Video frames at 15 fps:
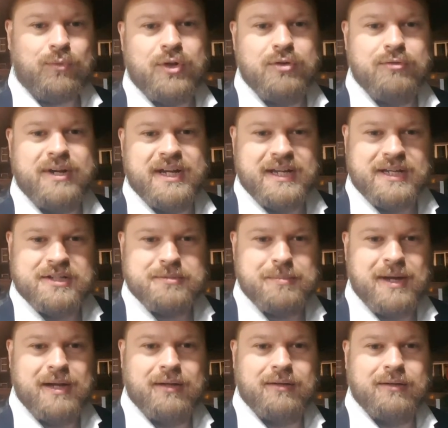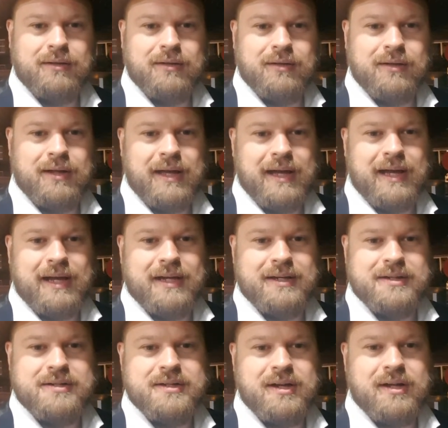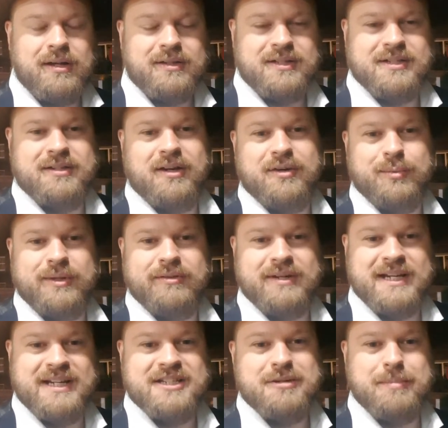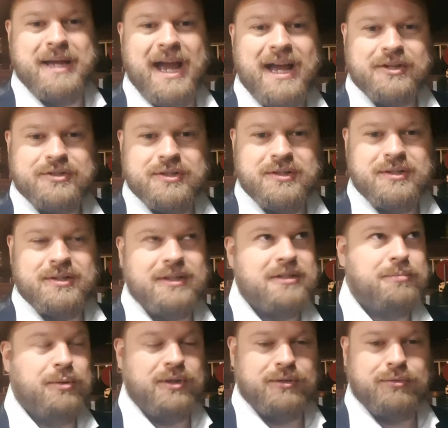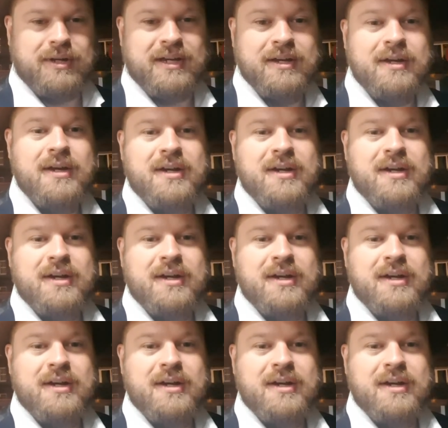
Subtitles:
read each mail and decide whether it needs to be actioned. That's point 3.